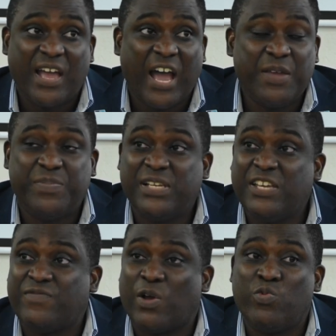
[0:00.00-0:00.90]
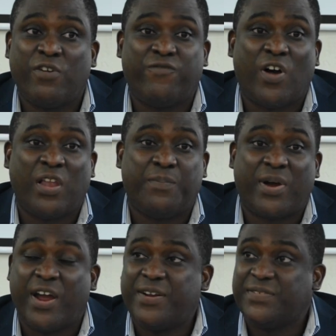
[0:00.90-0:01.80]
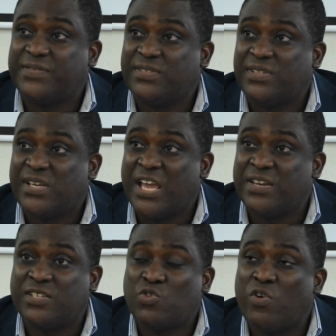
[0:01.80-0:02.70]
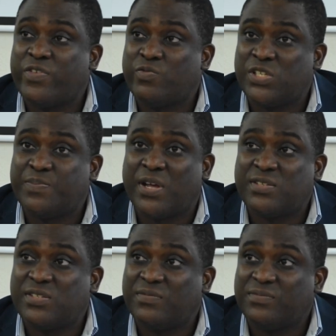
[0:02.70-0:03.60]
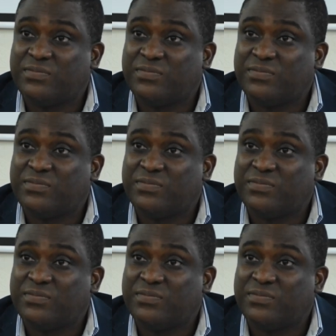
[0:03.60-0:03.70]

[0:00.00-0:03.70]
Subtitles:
I believe that we'll fall apart in this COVID response.